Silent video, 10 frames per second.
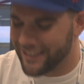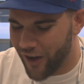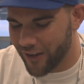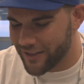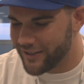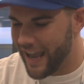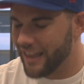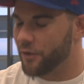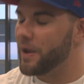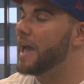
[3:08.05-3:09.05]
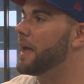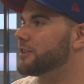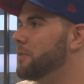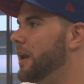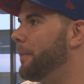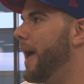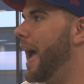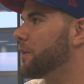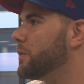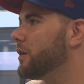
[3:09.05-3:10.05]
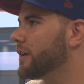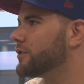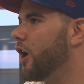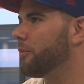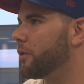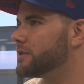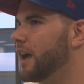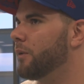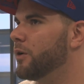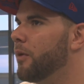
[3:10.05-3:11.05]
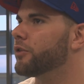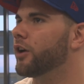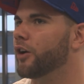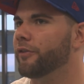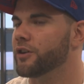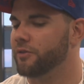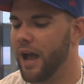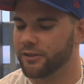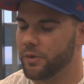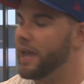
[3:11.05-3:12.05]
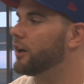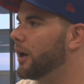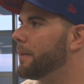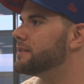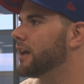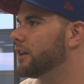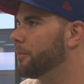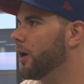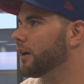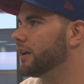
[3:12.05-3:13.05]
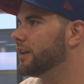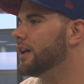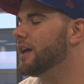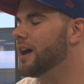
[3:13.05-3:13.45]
I talked to Chandler. We had actually made a pack when we were like sophomores that we were both going to go first round. So he held up his end of the bargain.